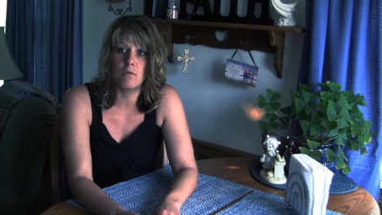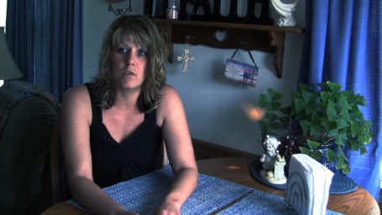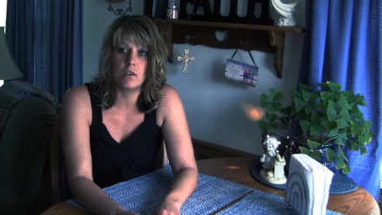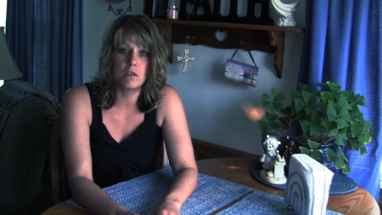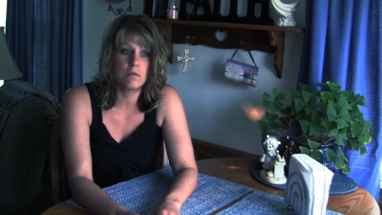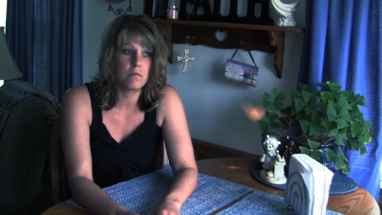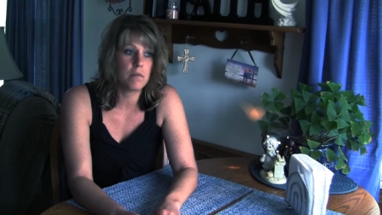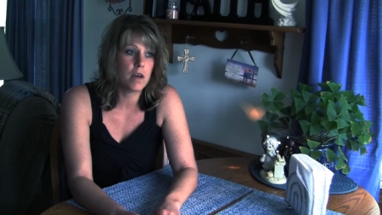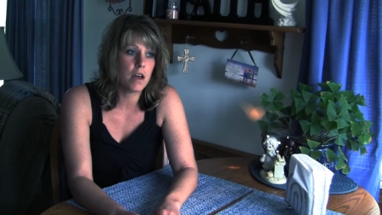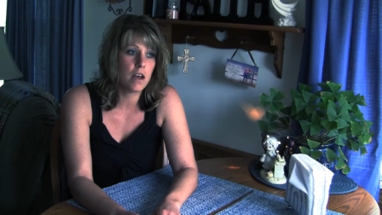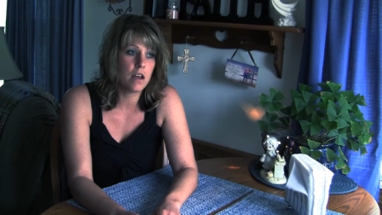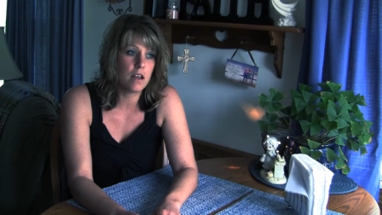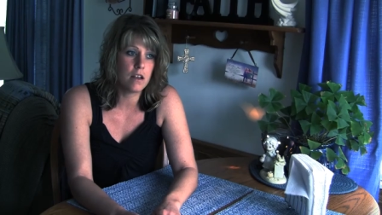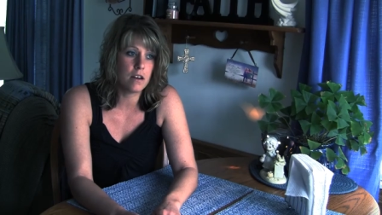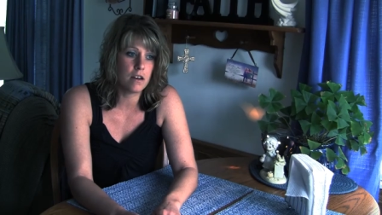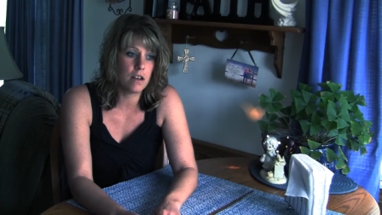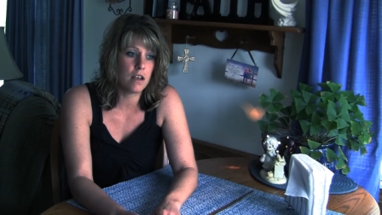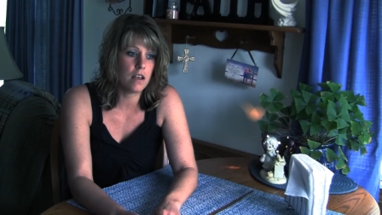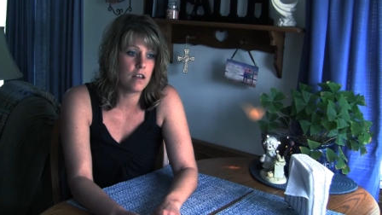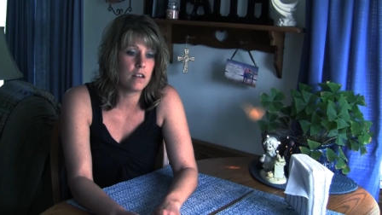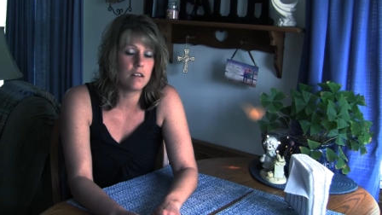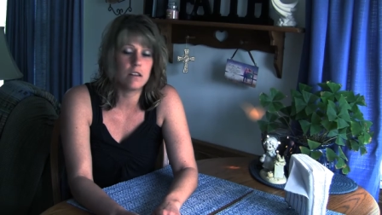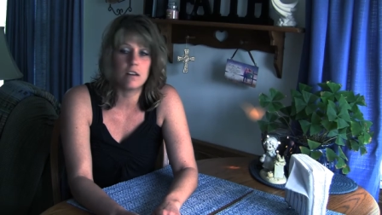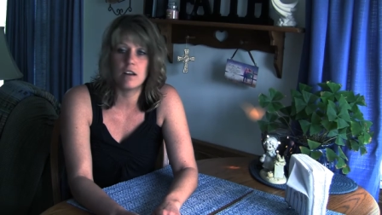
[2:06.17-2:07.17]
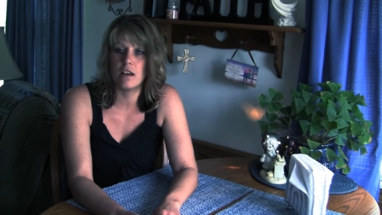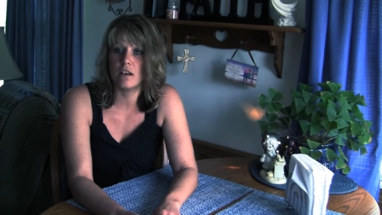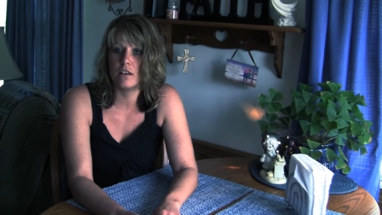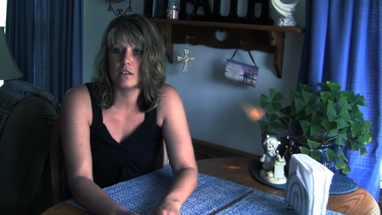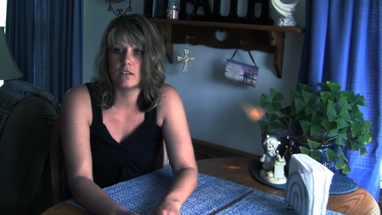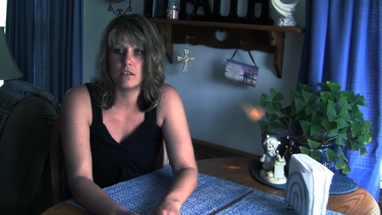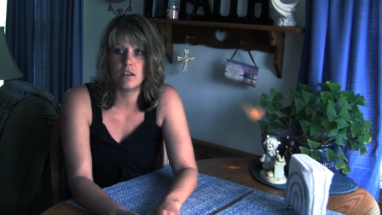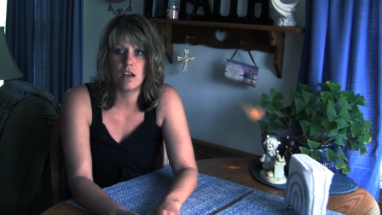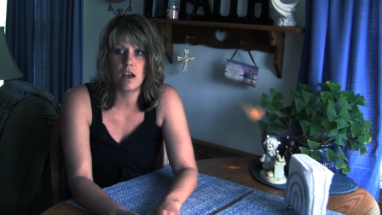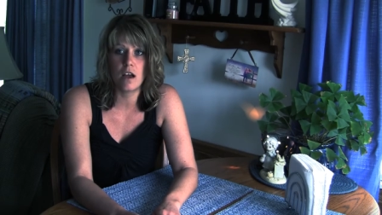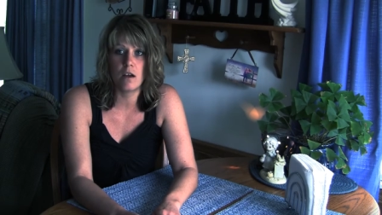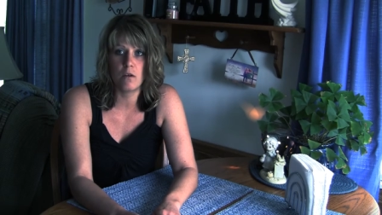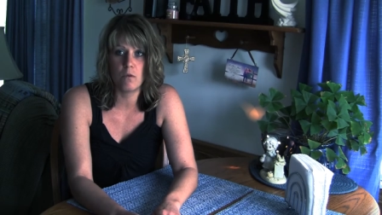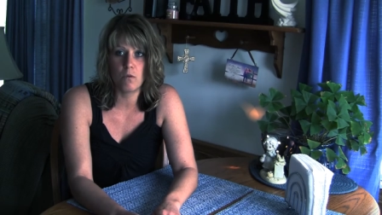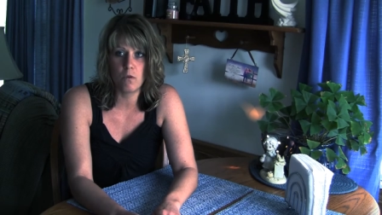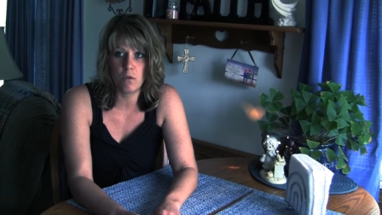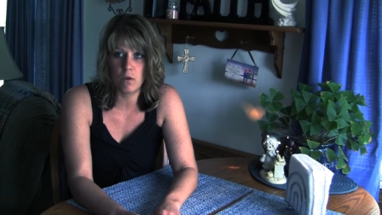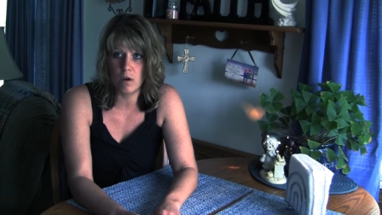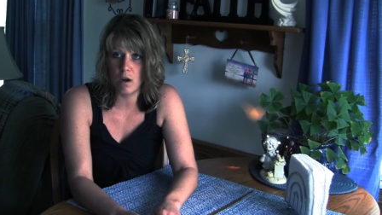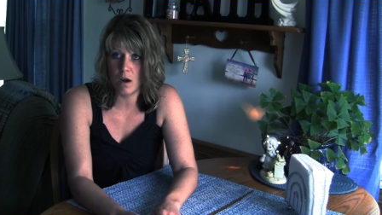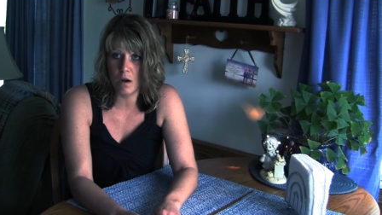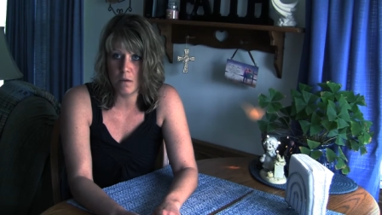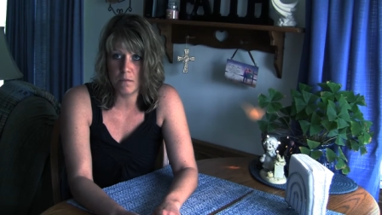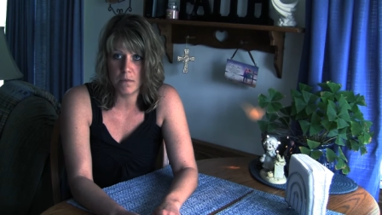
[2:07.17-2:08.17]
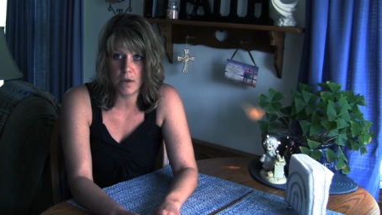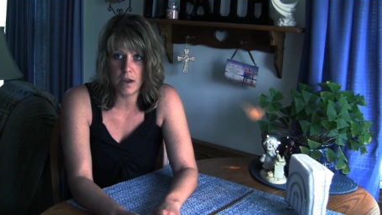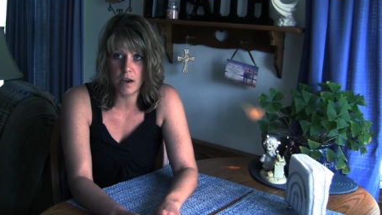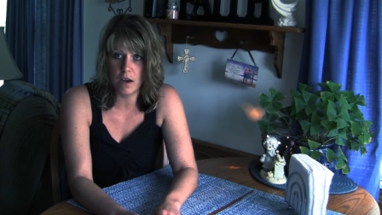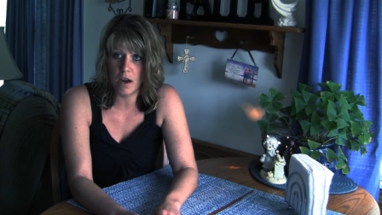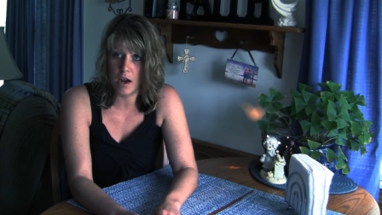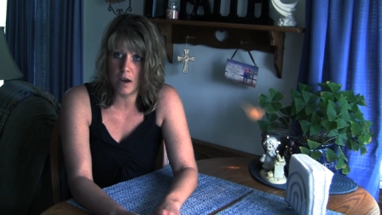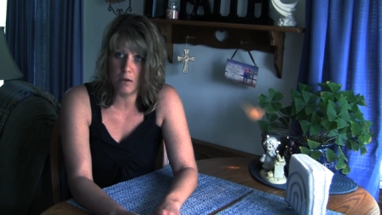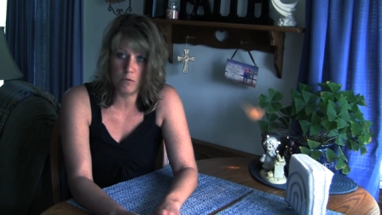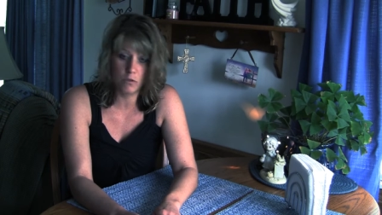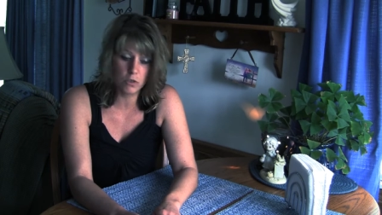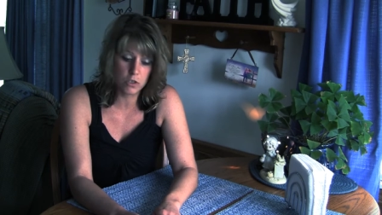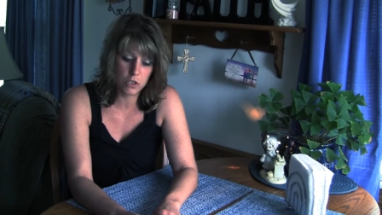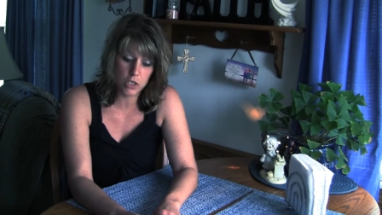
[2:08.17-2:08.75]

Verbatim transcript: went to bed and the next day I woke up and I was